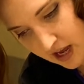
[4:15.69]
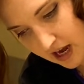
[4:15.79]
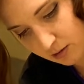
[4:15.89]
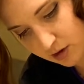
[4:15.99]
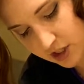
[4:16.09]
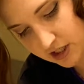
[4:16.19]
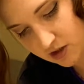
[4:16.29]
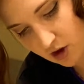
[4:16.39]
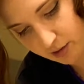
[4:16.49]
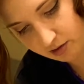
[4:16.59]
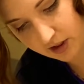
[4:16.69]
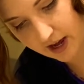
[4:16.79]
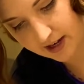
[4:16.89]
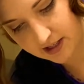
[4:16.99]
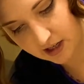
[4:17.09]
And when she's calm and
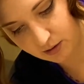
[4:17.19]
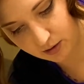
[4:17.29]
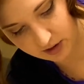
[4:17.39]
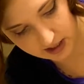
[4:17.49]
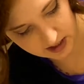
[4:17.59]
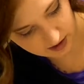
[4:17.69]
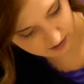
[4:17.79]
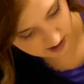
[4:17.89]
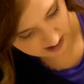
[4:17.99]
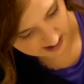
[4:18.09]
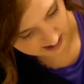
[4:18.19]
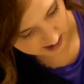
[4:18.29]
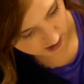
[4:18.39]
relaxed, I will release the front legs and